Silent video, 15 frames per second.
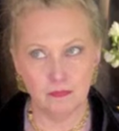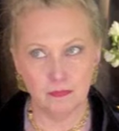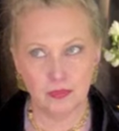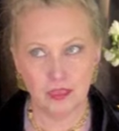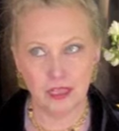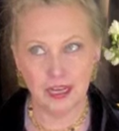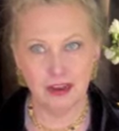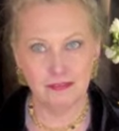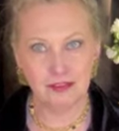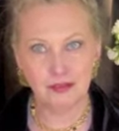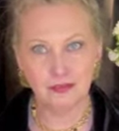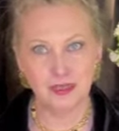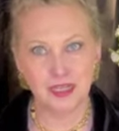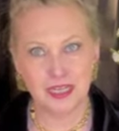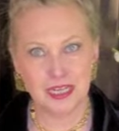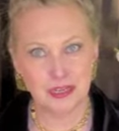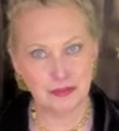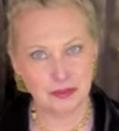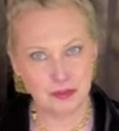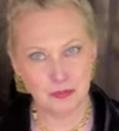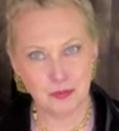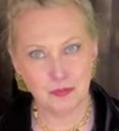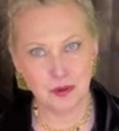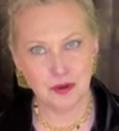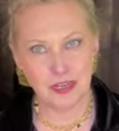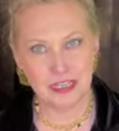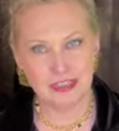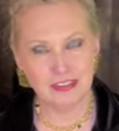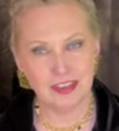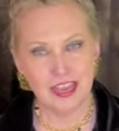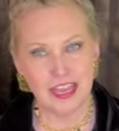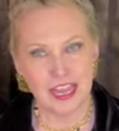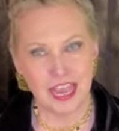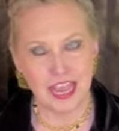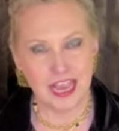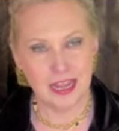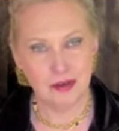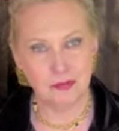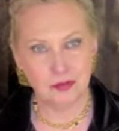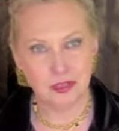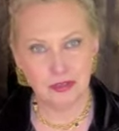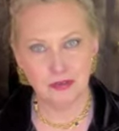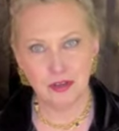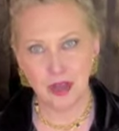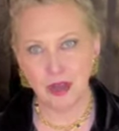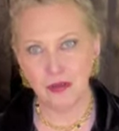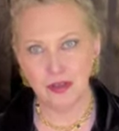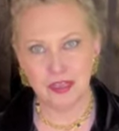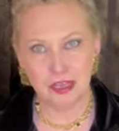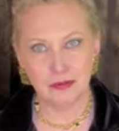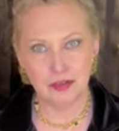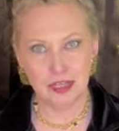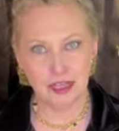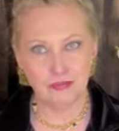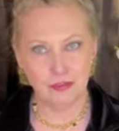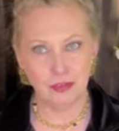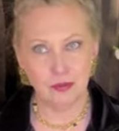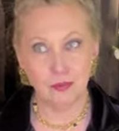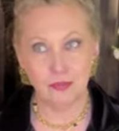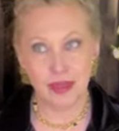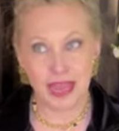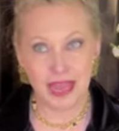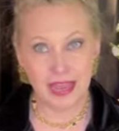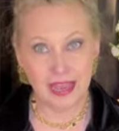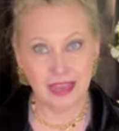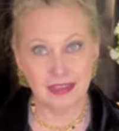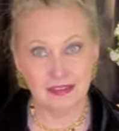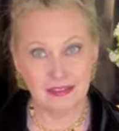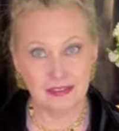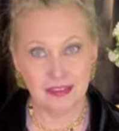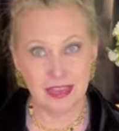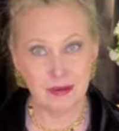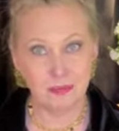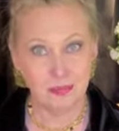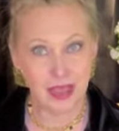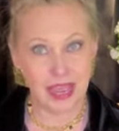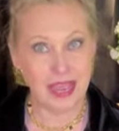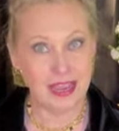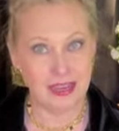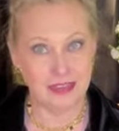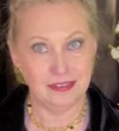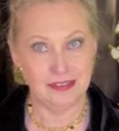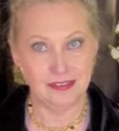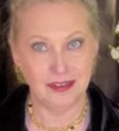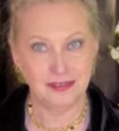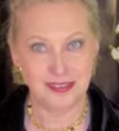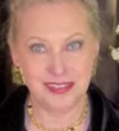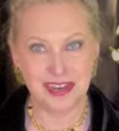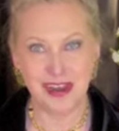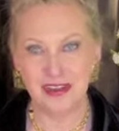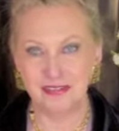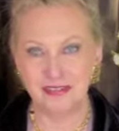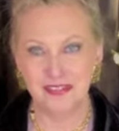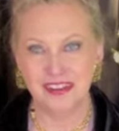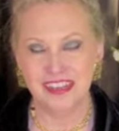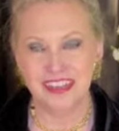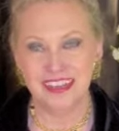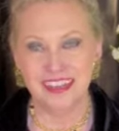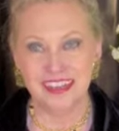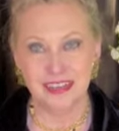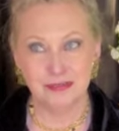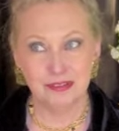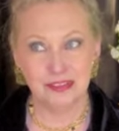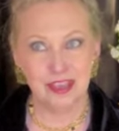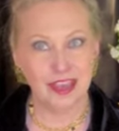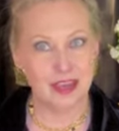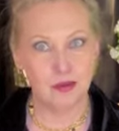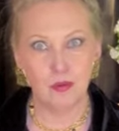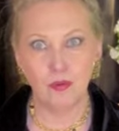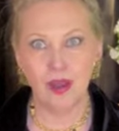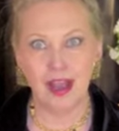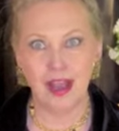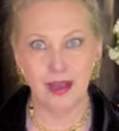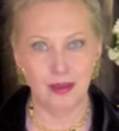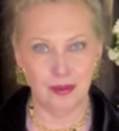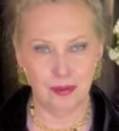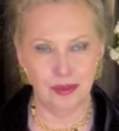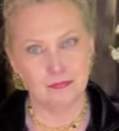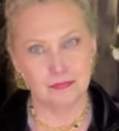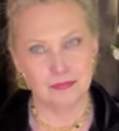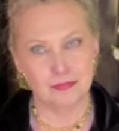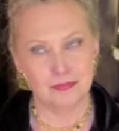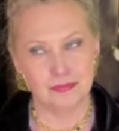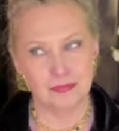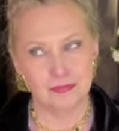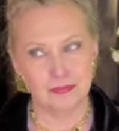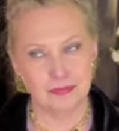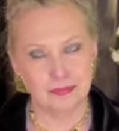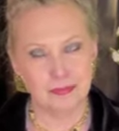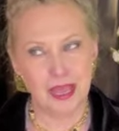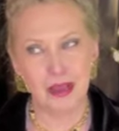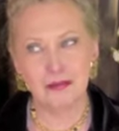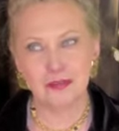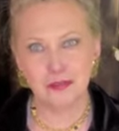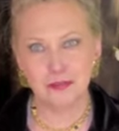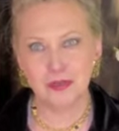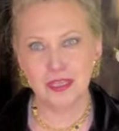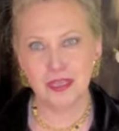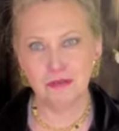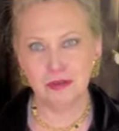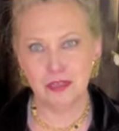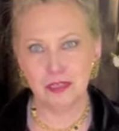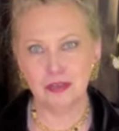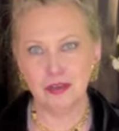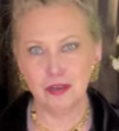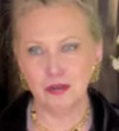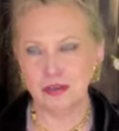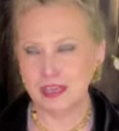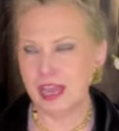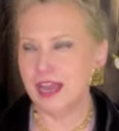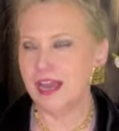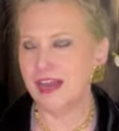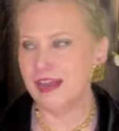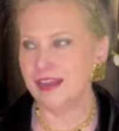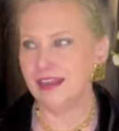They'd have these really neat Christmas parties, and where you go and they would give you bags and bags of stuff. It was like, wow. That was really when you go, yeah,